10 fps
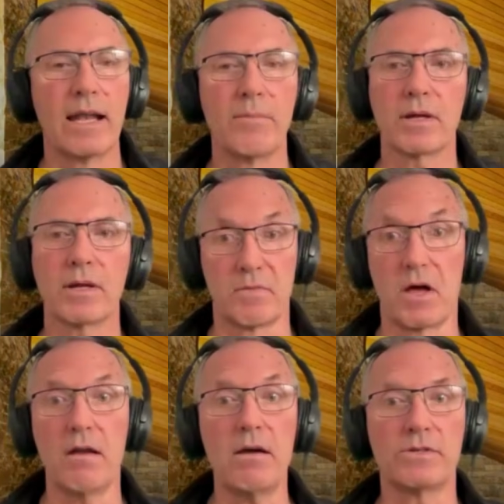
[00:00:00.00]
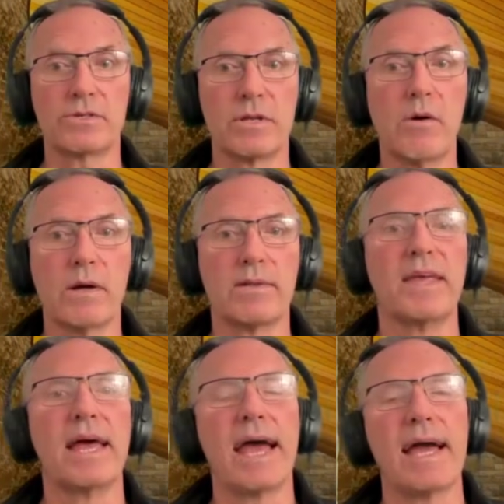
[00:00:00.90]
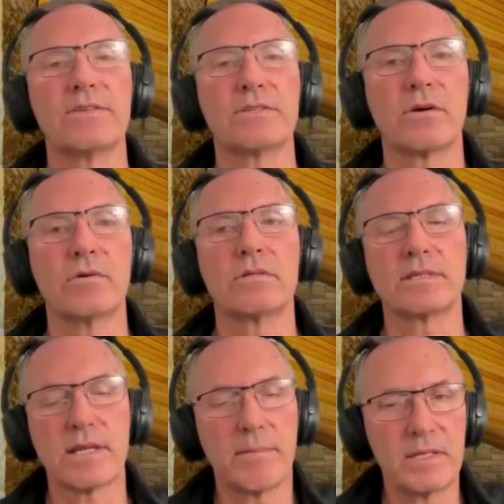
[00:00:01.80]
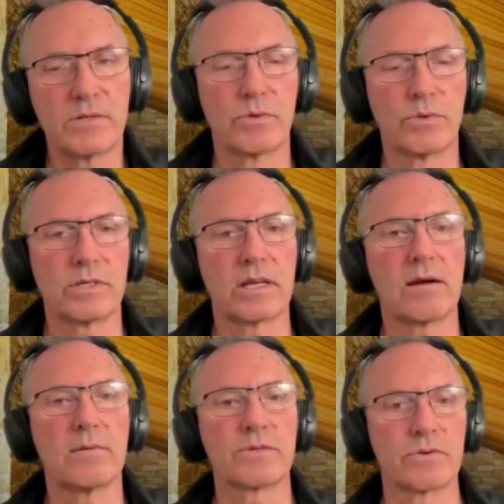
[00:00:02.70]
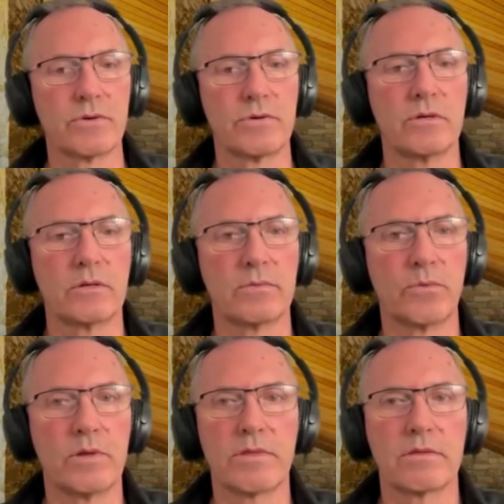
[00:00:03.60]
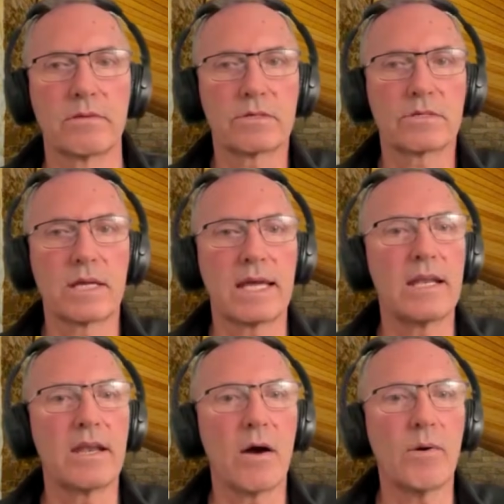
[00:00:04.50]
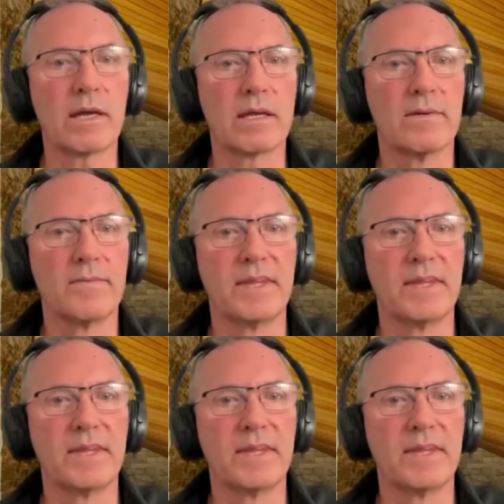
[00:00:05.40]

And I'm like, I don't know, just know it. And so some intuition comes through with just an inner knowing.